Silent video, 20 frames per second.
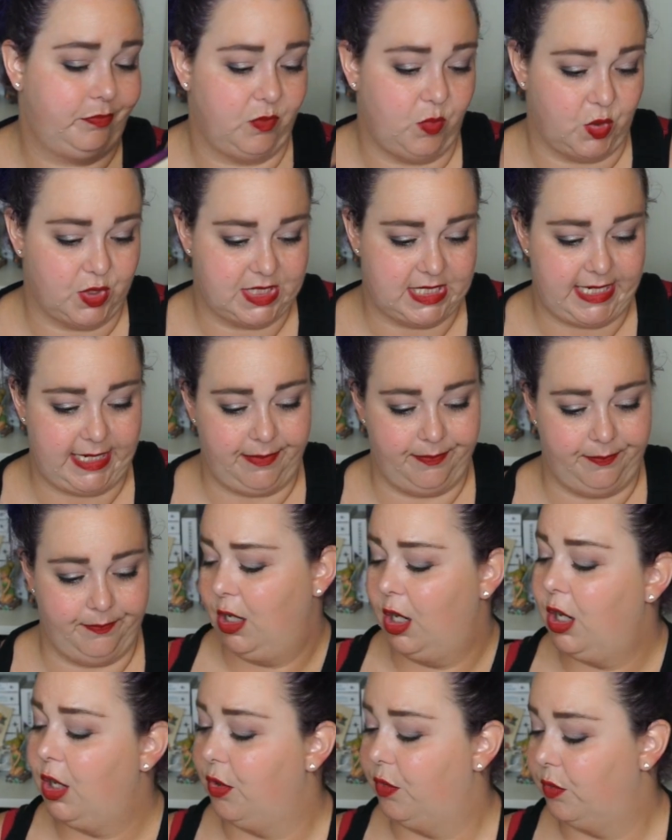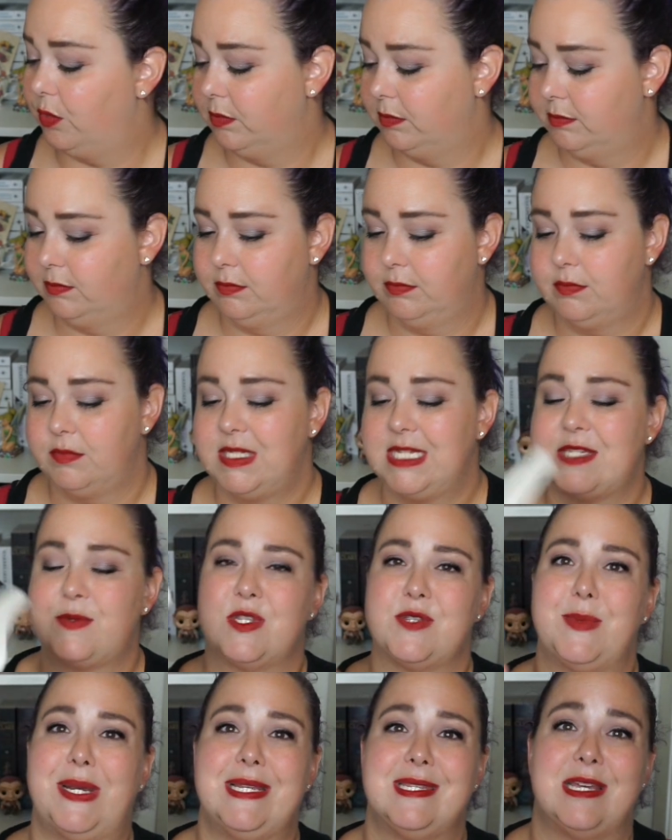We'll see. Oh, this
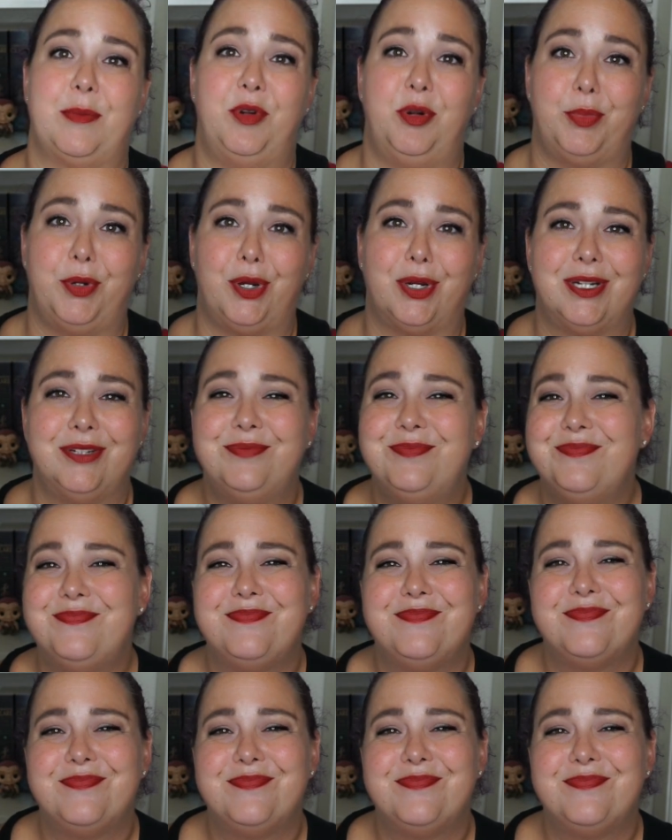was my summer book.